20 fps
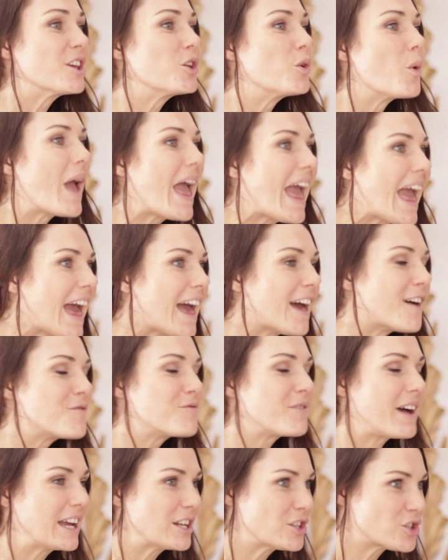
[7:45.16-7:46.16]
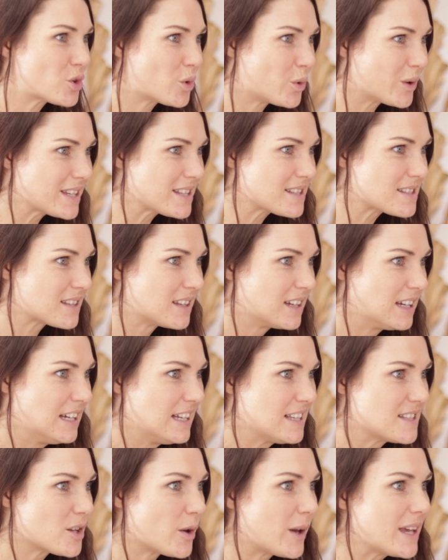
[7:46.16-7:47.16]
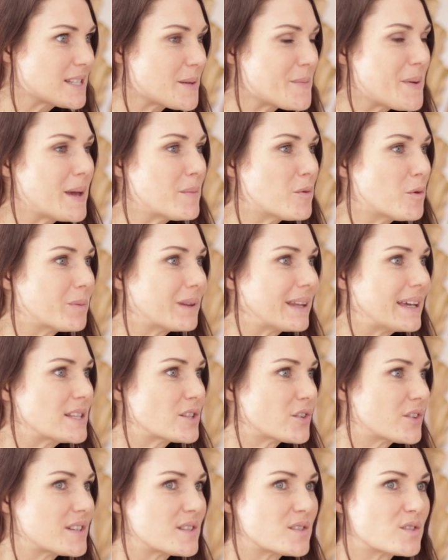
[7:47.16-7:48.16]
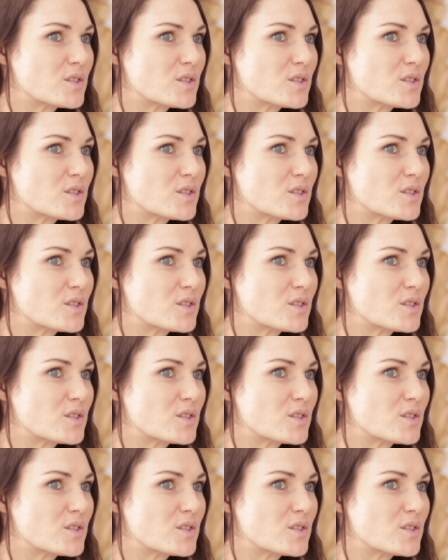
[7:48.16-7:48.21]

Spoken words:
that you have a choice. So as a people pleaser, it's